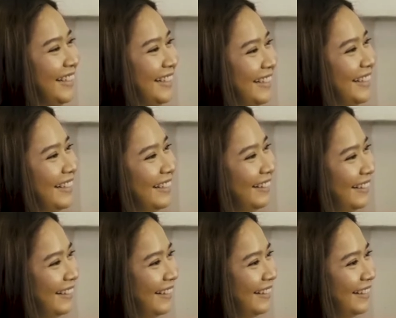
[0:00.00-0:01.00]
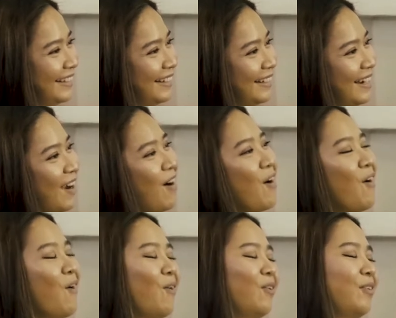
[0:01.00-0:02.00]
some 2-hour free time.
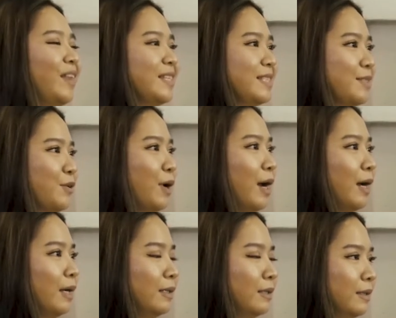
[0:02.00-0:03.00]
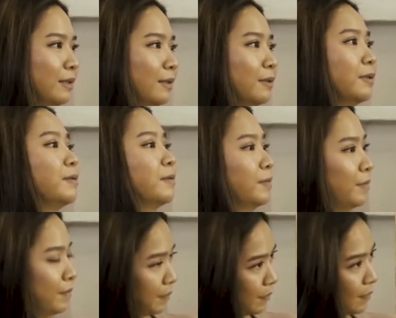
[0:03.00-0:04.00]
So, I do great. These painting
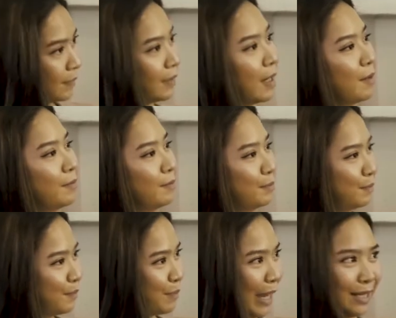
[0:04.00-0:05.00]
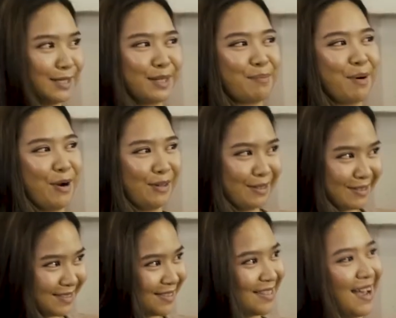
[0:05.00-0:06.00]
parties for them here. Yeah. Painting parties.
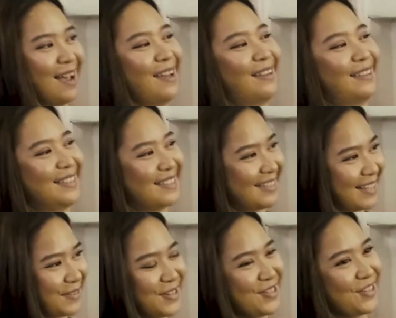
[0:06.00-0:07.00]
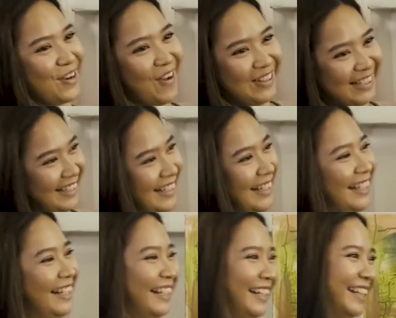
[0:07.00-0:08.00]
Painting yes, parties. That's what you should call it. Yeah,
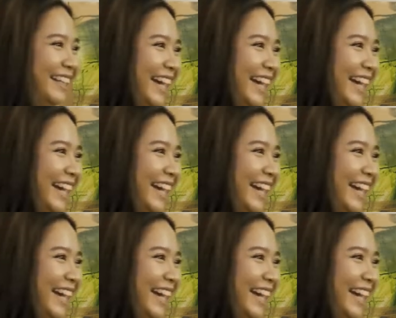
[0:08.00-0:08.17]
it is.